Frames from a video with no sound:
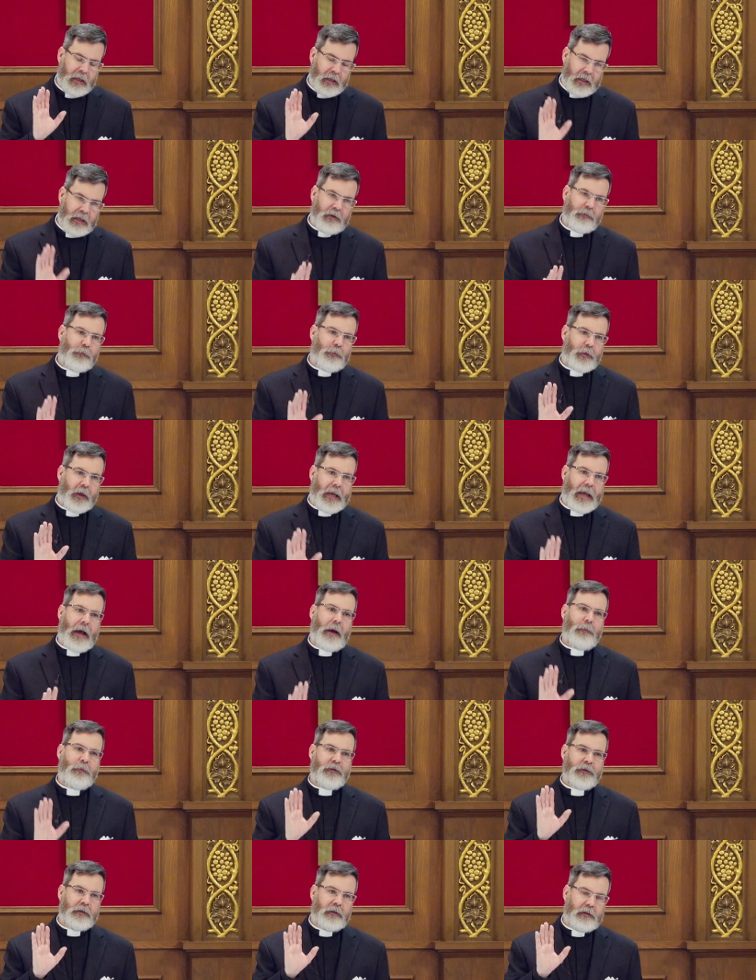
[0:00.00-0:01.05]
If they
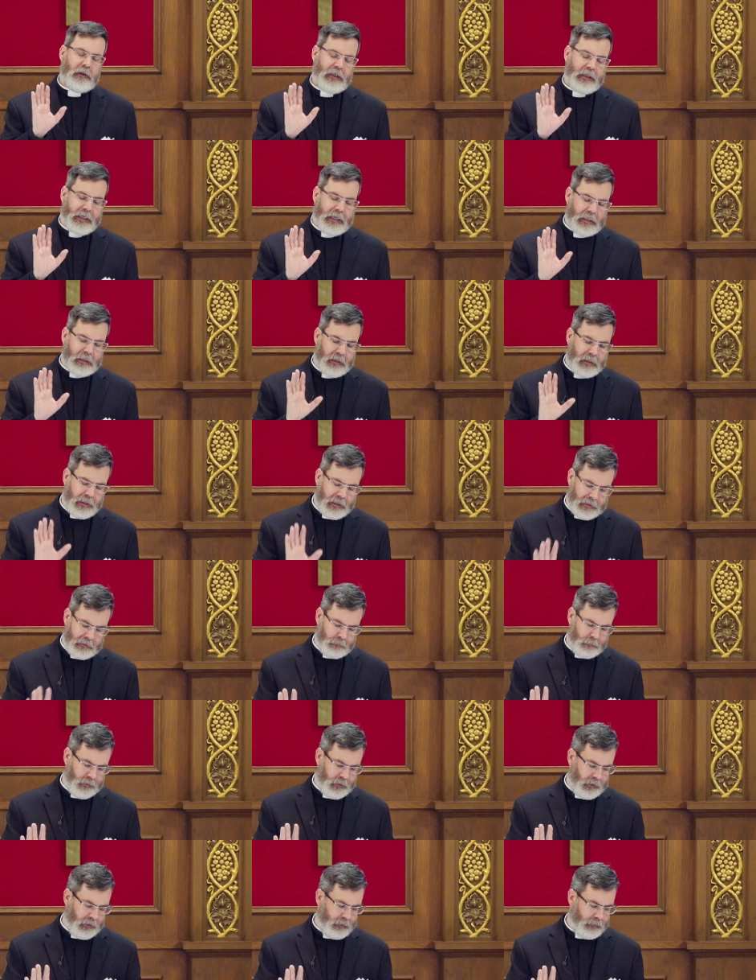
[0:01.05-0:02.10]
absolutely cannot
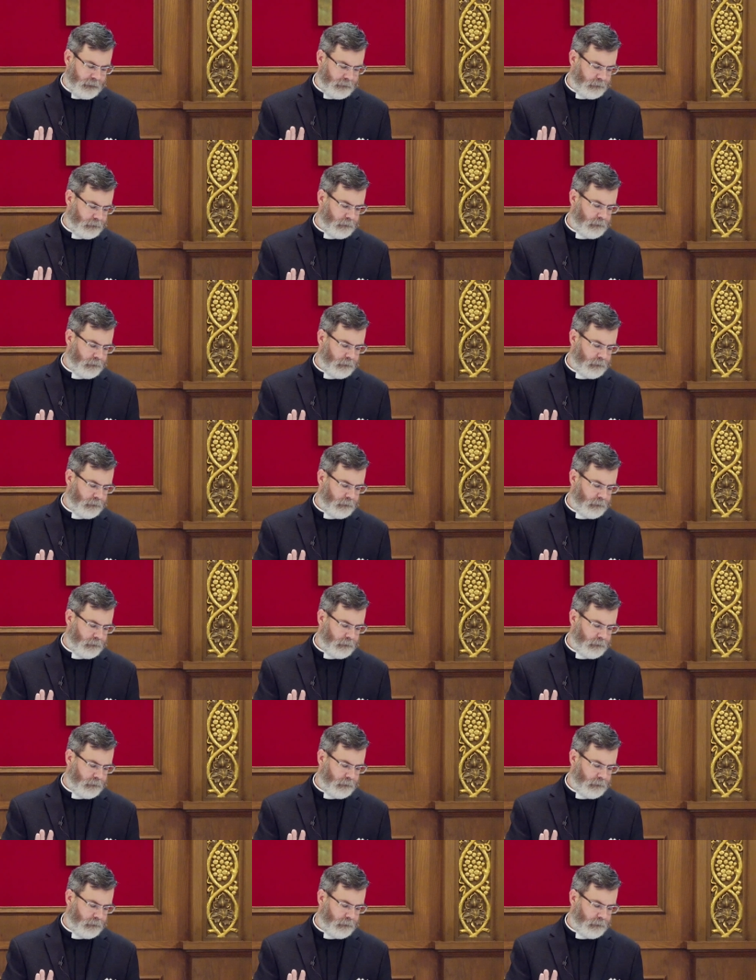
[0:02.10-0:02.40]
be,